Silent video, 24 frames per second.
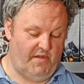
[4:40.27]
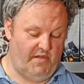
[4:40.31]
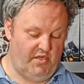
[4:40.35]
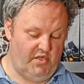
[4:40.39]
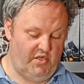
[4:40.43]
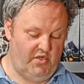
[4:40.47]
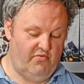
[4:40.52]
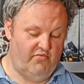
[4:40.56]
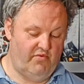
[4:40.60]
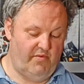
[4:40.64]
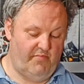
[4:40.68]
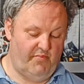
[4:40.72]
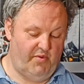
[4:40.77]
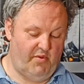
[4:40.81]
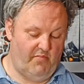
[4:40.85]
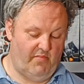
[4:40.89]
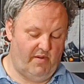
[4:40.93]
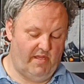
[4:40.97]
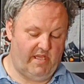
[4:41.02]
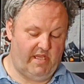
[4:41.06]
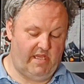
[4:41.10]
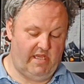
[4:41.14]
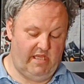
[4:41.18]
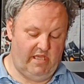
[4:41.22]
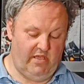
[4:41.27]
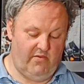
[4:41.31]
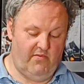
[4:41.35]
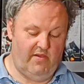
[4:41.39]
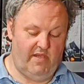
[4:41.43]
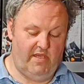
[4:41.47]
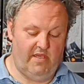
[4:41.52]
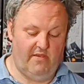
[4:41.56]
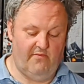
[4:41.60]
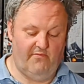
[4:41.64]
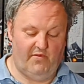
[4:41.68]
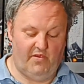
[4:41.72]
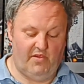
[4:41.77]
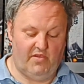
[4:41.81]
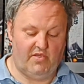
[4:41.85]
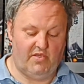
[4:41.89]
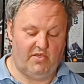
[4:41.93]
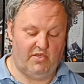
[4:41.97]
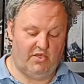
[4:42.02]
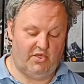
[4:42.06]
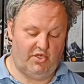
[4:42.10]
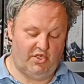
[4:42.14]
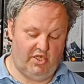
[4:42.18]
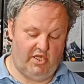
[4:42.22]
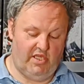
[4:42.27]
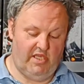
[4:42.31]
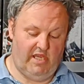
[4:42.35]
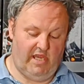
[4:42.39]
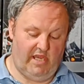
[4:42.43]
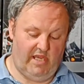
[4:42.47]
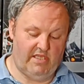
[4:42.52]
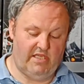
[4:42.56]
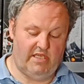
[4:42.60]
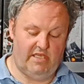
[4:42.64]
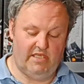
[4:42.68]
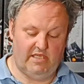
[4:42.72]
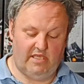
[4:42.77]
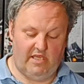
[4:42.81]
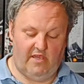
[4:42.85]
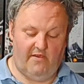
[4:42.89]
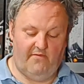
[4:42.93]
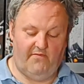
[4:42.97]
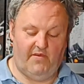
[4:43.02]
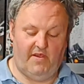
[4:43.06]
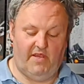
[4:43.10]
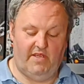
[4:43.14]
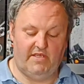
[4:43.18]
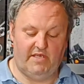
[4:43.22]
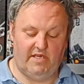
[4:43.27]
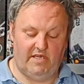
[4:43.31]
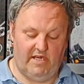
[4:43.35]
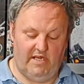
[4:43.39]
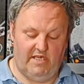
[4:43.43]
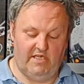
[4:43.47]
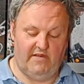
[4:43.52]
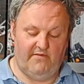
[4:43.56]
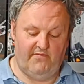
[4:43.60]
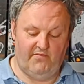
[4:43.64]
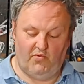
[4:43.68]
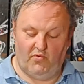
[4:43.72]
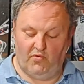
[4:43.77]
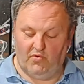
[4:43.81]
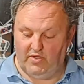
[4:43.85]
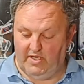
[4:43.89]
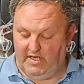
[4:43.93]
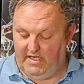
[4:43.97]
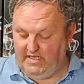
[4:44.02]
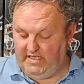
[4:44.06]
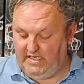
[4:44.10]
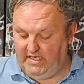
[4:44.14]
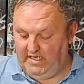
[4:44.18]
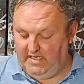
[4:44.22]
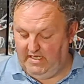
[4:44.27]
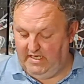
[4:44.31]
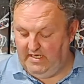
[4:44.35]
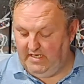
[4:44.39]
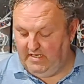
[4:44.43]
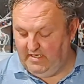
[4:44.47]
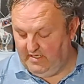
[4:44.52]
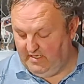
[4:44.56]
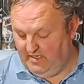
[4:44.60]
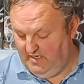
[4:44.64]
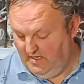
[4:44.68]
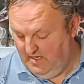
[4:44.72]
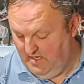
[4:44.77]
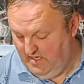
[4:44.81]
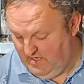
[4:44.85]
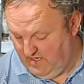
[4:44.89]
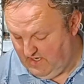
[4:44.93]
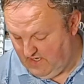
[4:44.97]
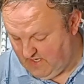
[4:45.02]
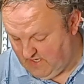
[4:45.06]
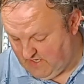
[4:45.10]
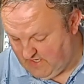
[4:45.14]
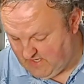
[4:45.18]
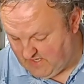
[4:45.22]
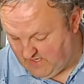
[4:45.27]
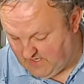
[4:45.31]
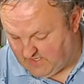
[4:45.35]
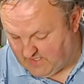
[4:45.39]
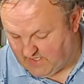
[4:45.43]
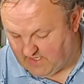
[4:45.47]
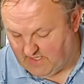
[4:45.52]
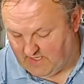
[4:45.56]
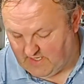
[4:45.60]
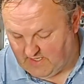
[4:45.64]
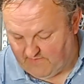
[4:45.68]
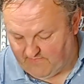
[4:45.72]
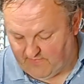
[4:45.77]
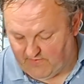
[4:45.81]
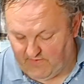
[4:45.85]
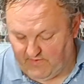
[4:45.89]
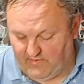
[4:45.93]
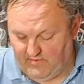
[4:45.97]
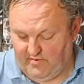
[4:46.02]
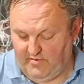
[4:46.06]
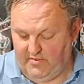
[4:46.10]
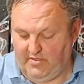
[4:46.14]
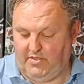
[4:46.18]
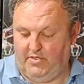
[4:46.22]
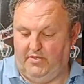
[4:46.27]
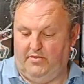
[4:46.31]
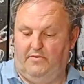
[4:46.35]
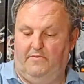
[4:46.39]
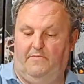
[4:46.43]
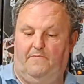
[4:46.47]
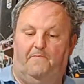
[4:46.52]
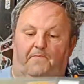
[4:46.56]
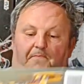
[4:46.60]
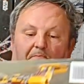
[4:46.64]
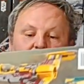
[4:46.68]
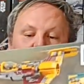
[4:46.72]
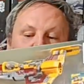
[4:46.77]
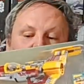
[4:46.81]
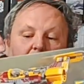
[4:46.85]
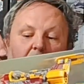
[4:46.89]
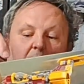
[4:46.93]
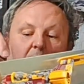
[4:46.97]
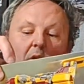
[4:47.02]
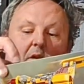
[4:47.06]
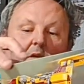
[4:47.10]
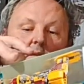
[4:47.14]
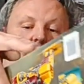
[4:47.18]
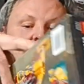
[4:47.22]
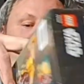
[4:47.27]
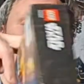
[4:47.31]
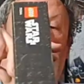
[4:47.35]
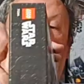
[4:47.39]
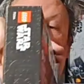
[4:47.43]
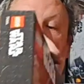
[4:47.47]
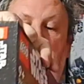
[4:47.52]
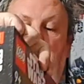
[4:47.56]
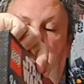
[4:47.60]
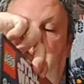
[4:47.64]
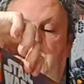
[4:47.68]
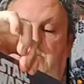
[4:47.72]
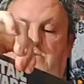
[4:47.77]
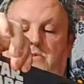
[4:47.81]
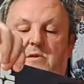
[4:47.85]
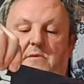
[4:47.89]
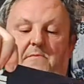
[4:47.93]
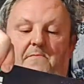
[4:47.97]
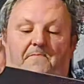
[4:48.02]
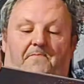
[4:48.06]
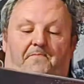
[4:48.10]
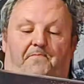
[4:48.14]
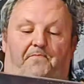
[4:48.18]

the New Republic E-Wing versus Shin Hati Starfighter, $94.99. And I've got, turn it around,